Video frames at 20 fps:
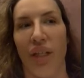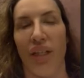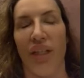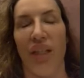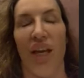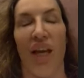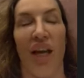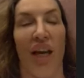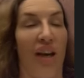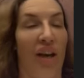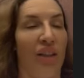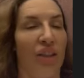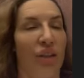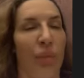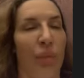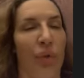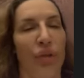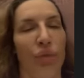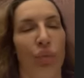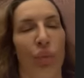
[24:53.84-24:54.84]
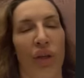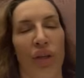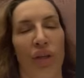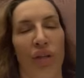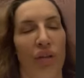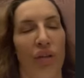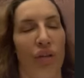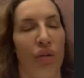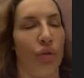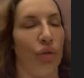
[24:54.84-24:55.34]
yeah, I suppose
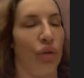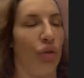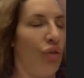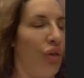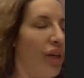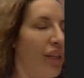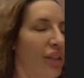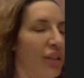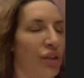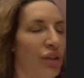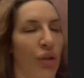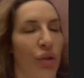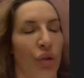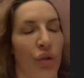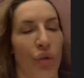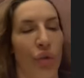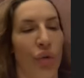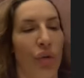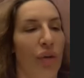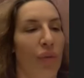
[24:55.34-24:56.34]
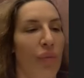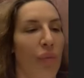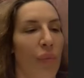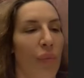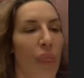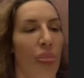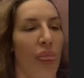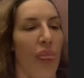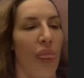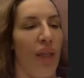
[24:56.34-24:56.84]
when you're trying to,
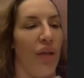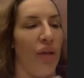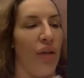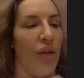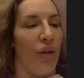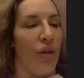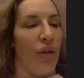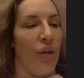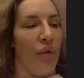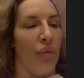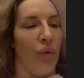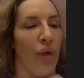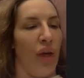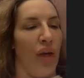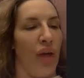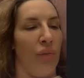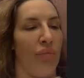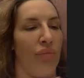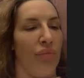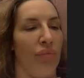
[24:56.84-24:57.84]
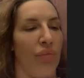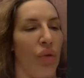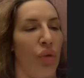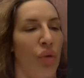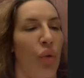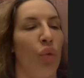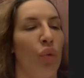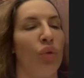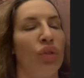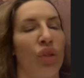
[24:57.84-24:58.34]
you know,
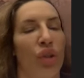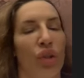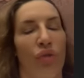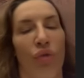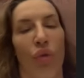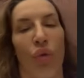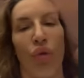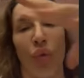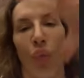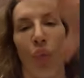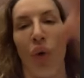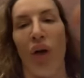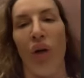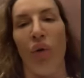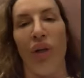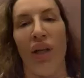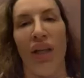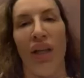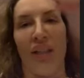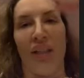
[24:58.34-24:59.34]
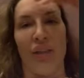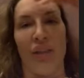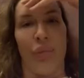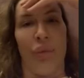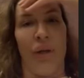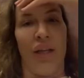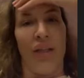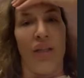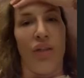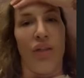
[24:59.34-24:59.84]
also you've got the worldly
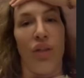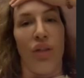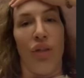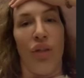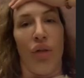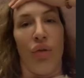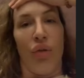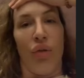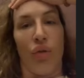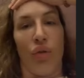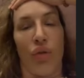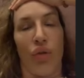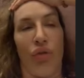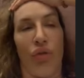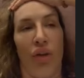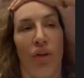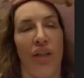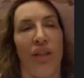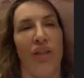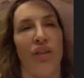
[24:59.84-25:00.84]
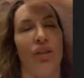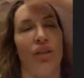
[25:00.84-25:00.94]
aspect, you know, you're trying